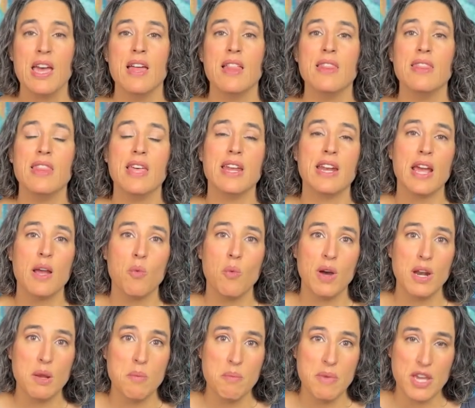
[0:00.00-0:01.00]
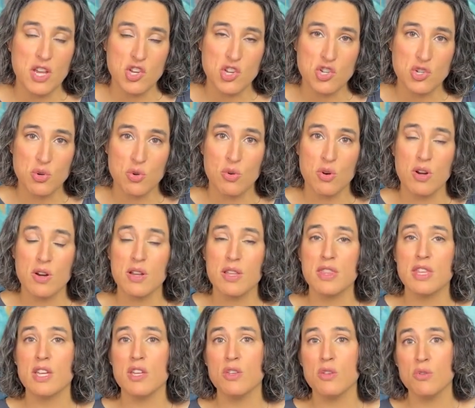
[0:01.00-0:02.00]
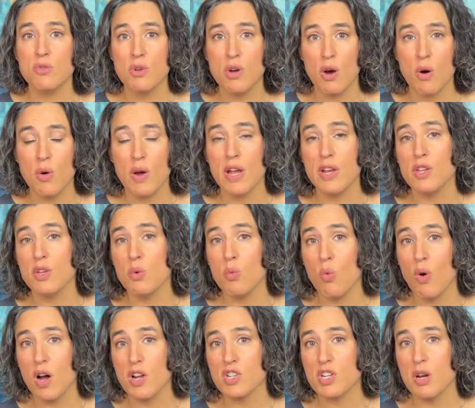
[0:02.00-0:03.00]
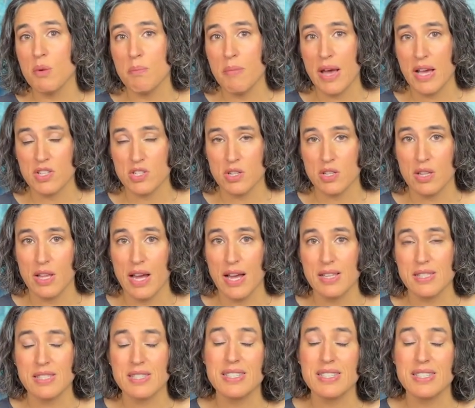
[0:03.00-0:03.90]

then I want to make sure that you go and you watch our masterclass.